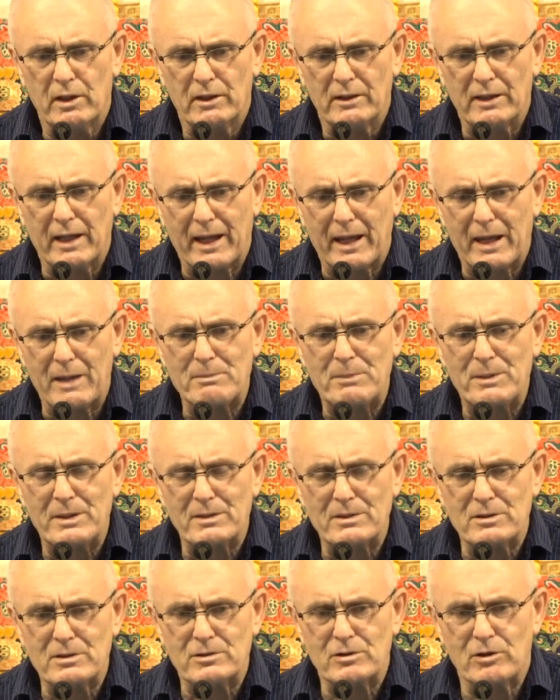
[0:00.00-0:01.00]
the
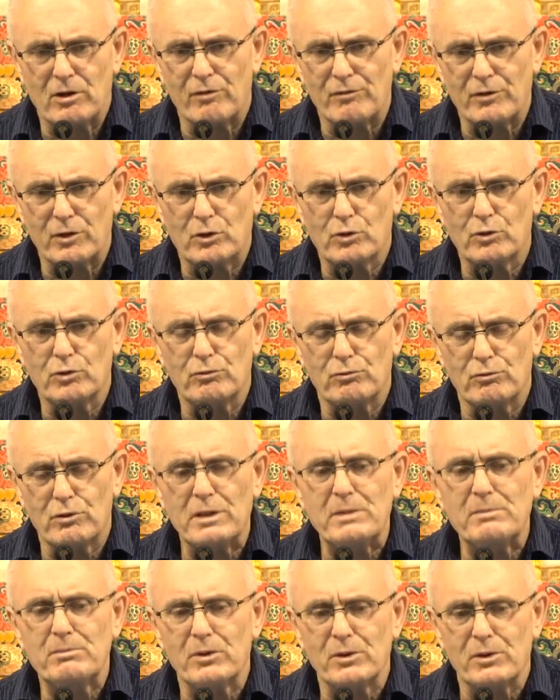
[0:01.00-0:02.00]
happiness of a good
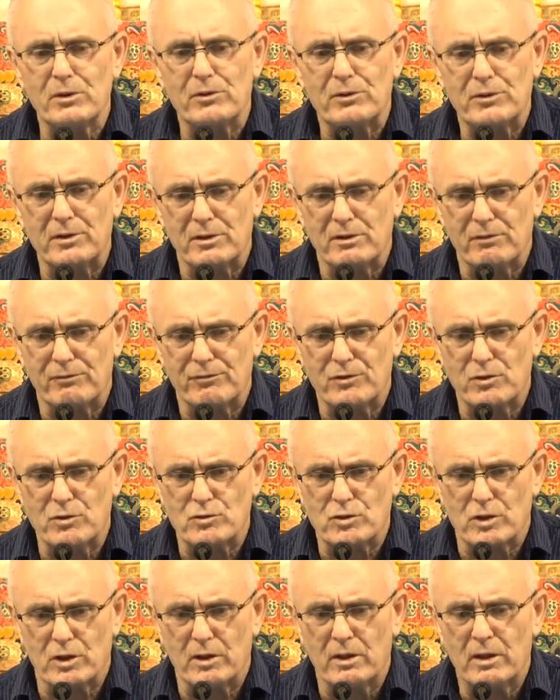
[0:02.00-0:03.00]
rebirth in the
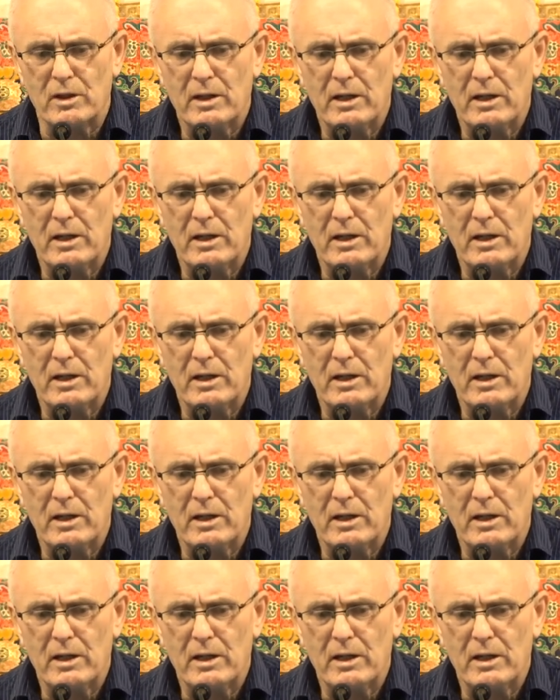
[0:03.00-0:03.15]
future,